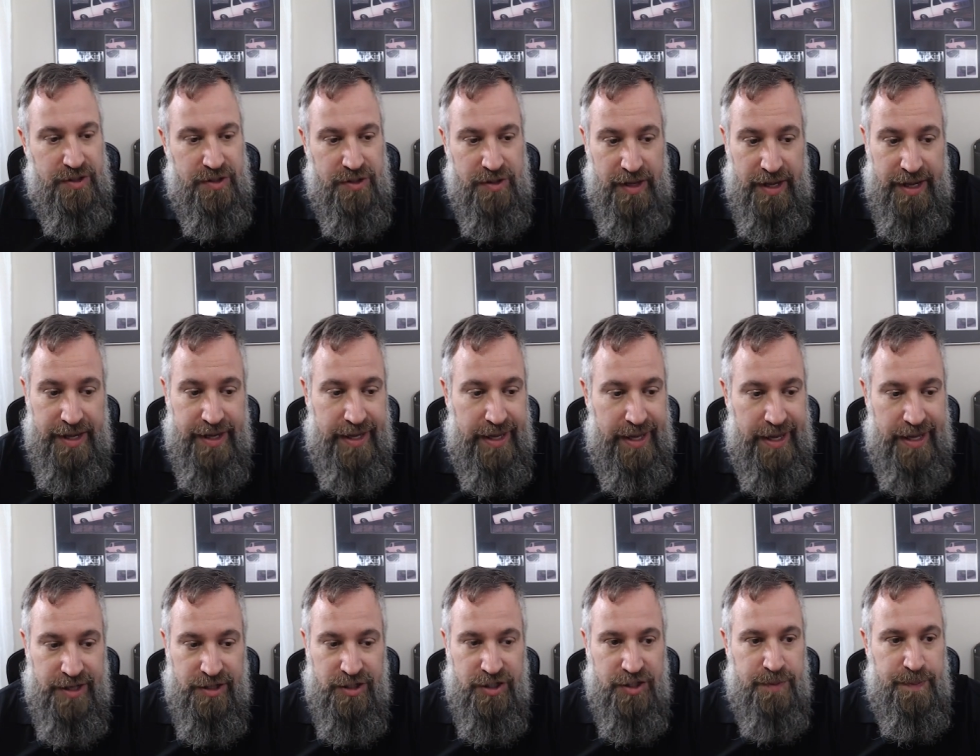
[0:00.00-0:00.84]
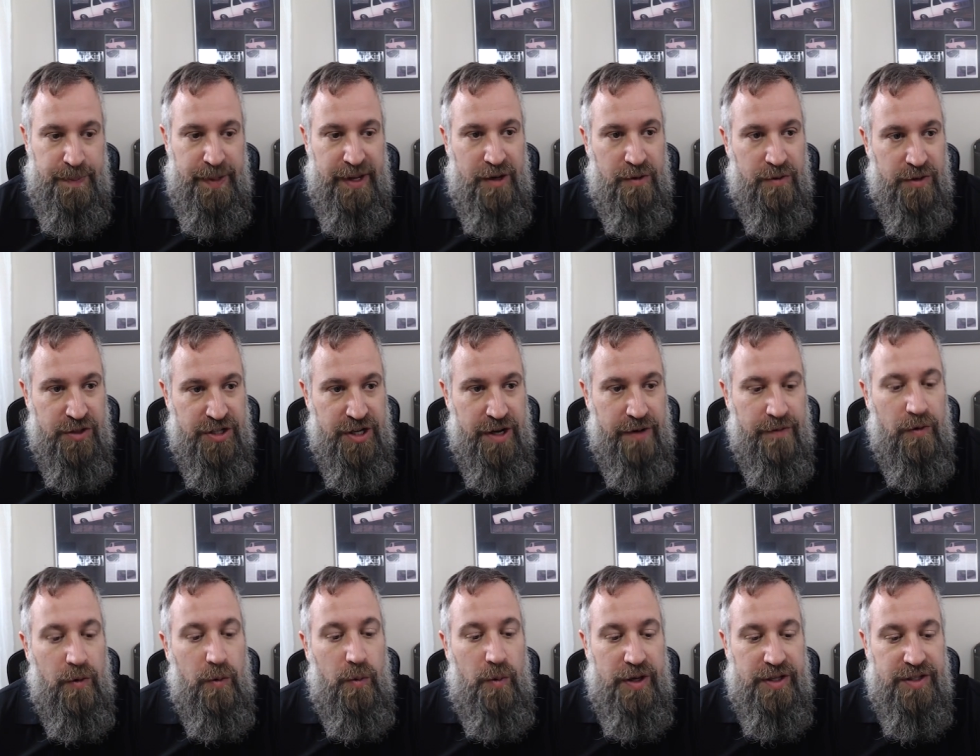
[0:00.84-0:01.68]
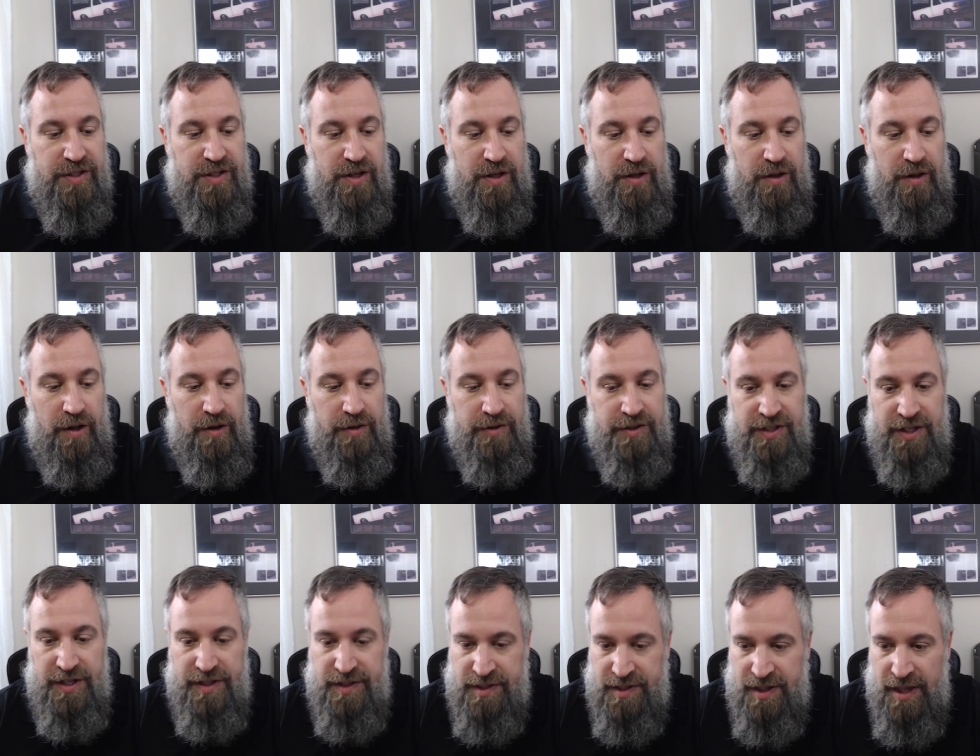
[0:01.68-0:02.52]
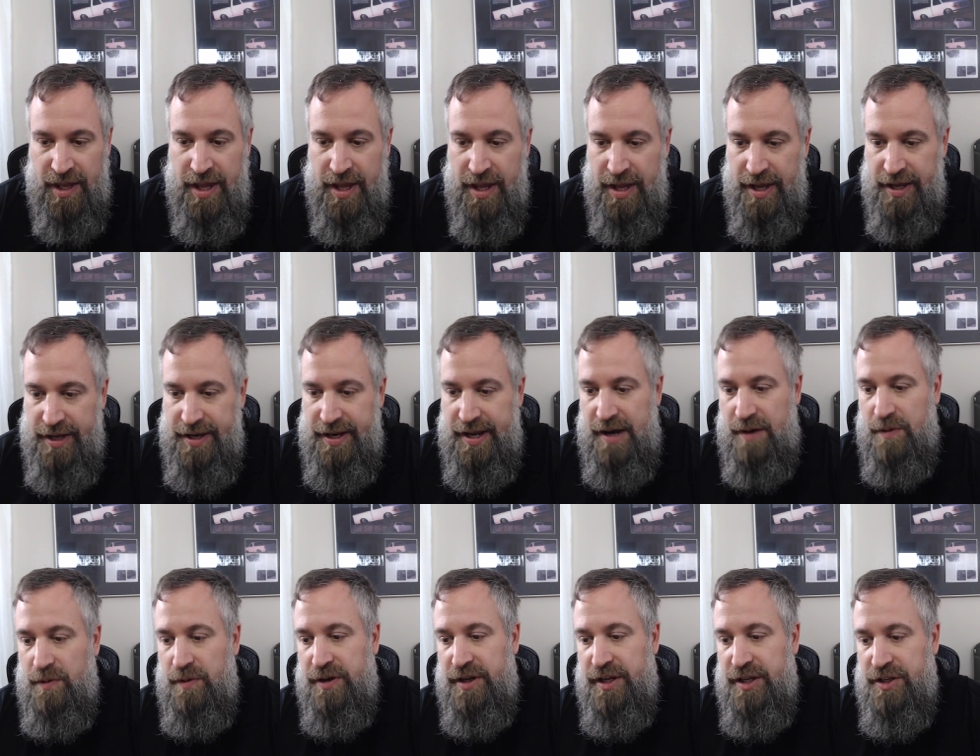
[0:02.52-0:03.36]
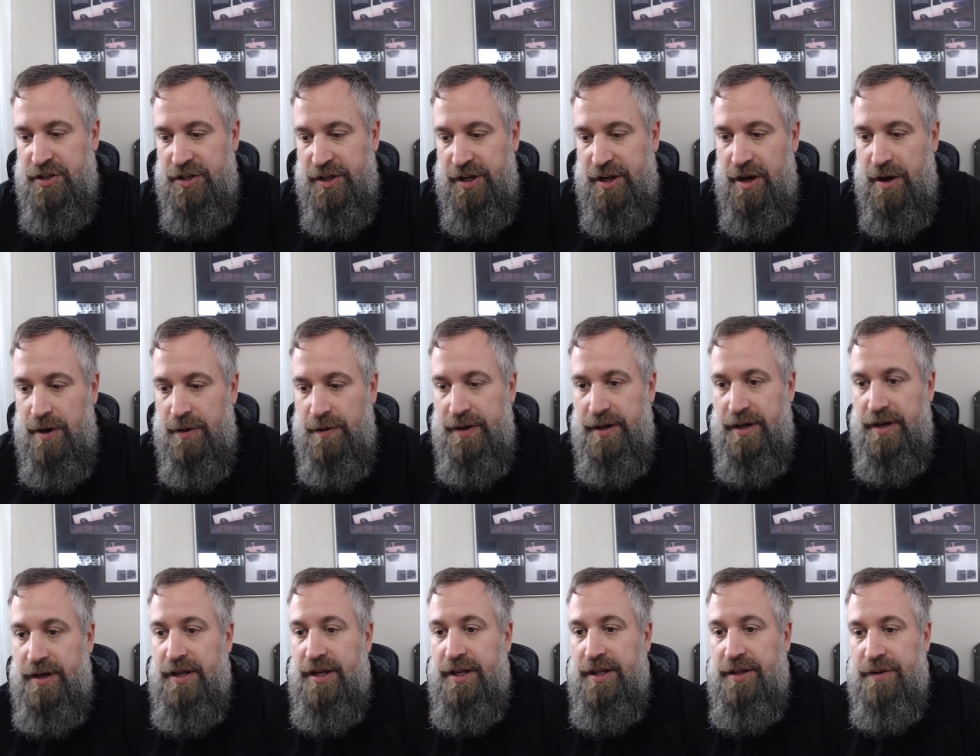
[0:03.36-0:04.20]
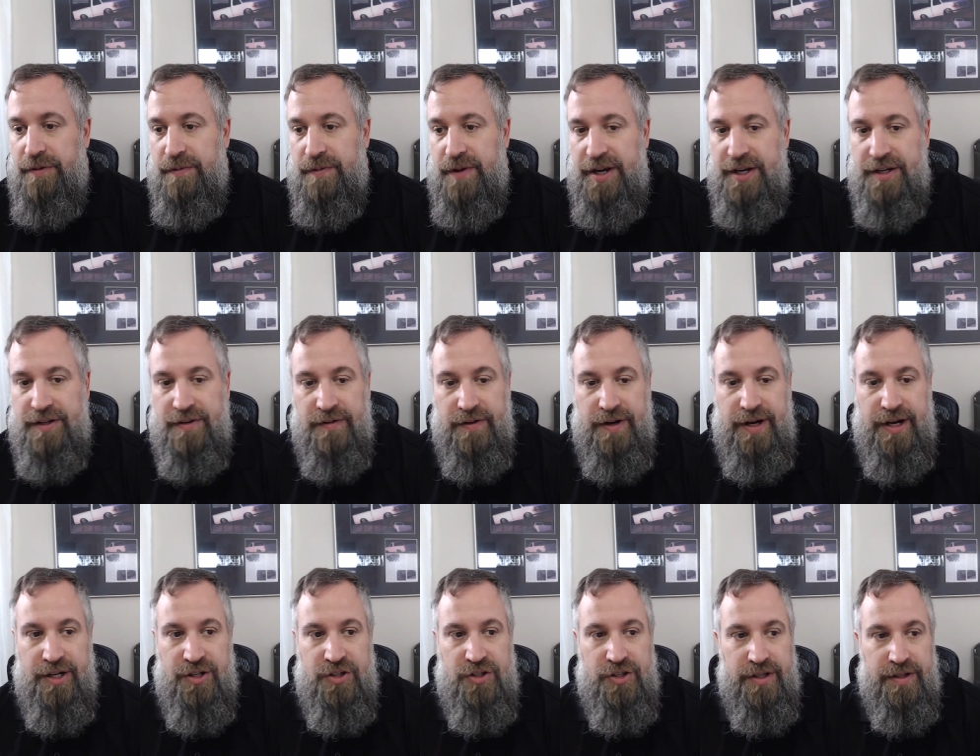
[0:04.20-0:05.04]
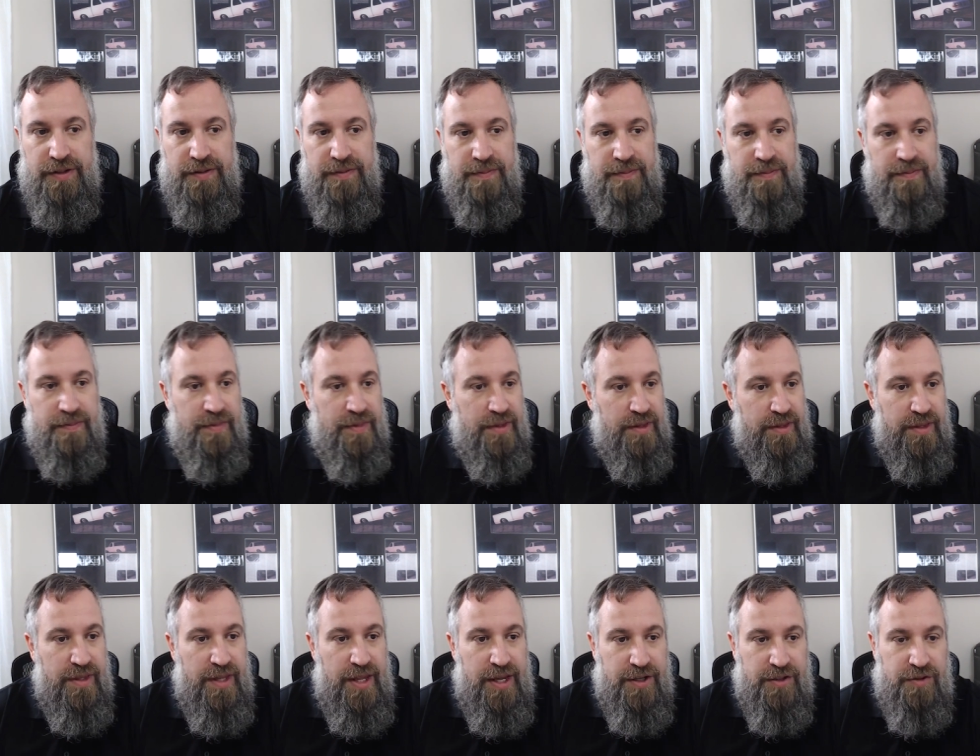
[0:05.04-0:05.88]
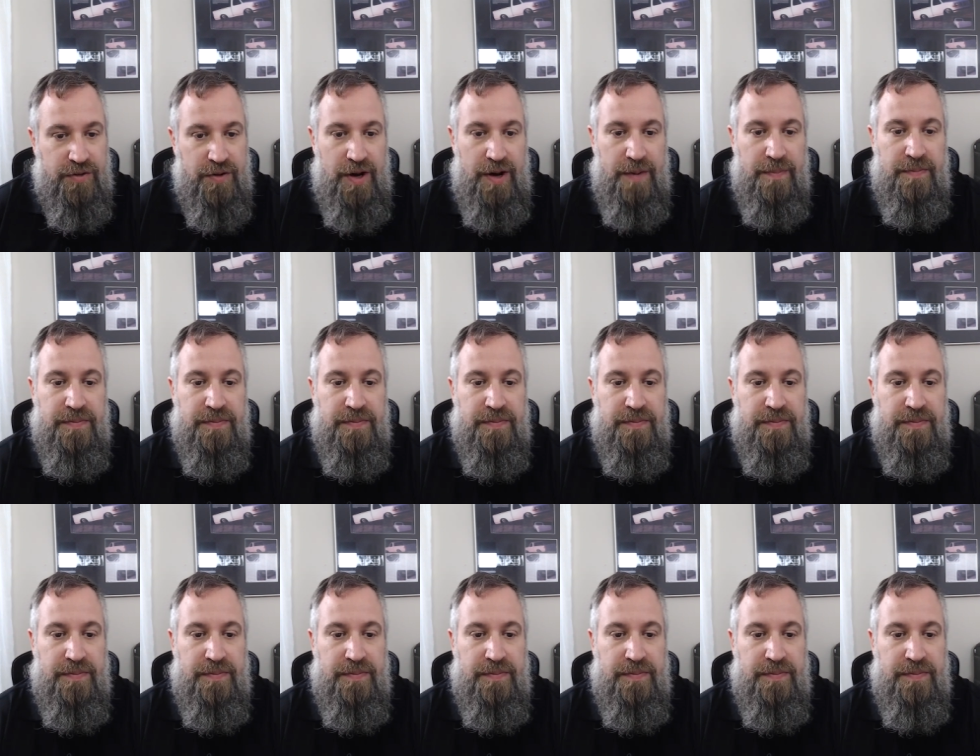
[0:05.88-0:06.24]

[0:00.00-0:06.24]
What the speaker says: Again, just pick whichever one's closest, and that will get you going in the right direction. Thanks, Rob.